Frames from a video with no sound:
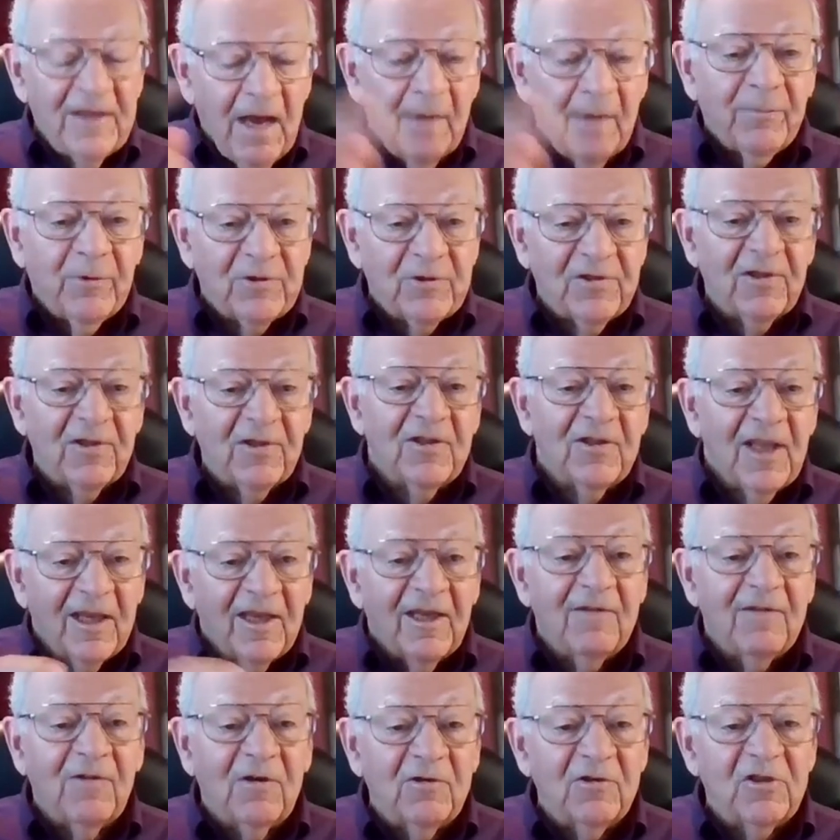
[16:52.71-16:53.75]
or
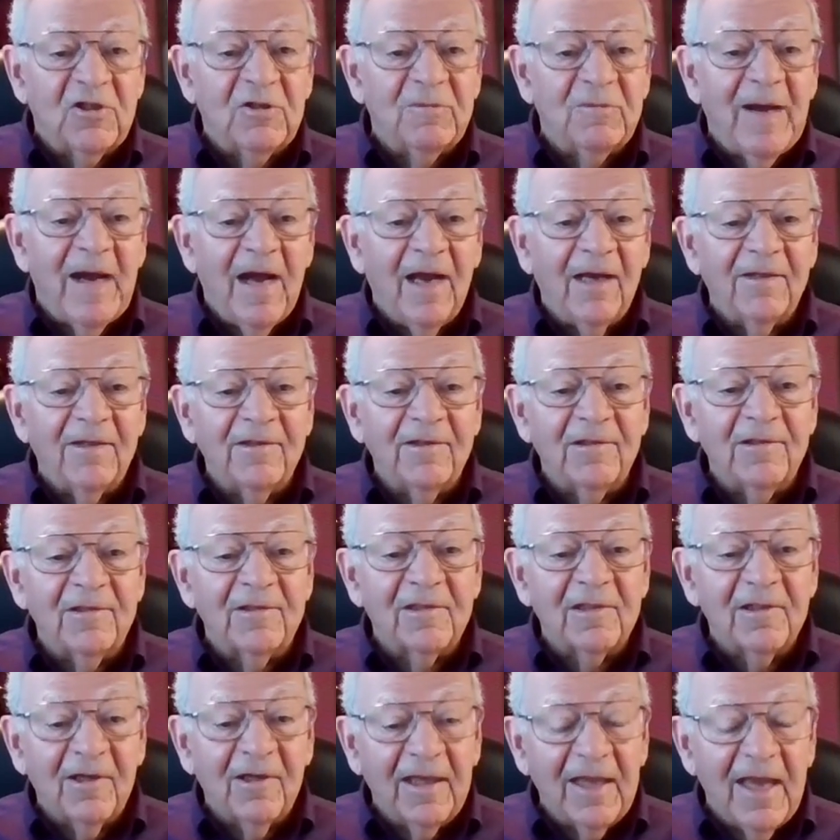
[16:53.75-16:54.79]
the opposite, negative
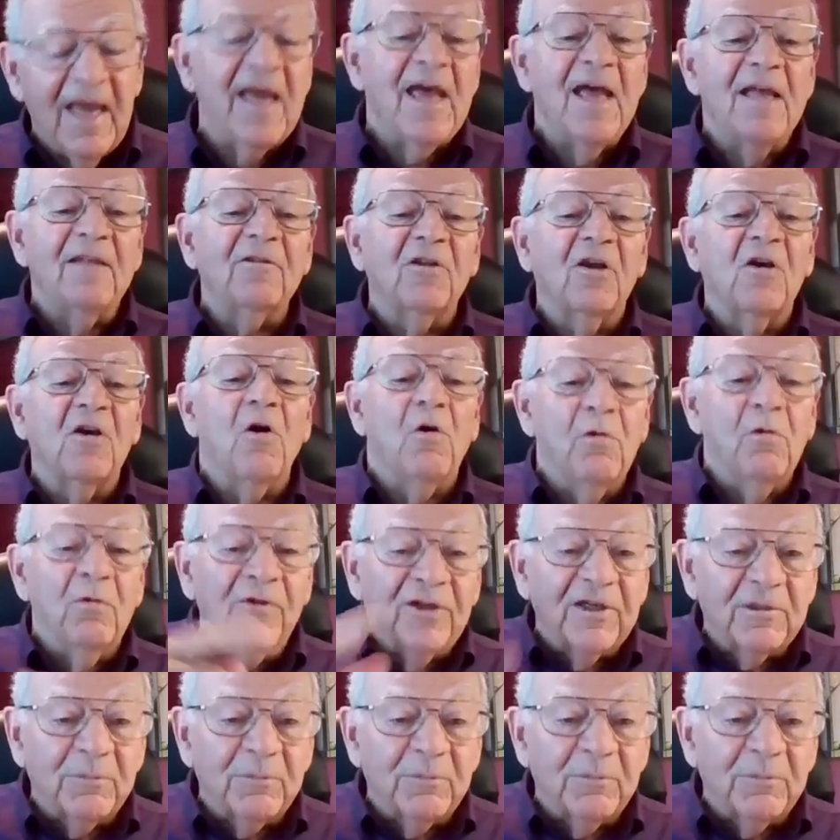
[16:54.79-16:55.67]
energy balance,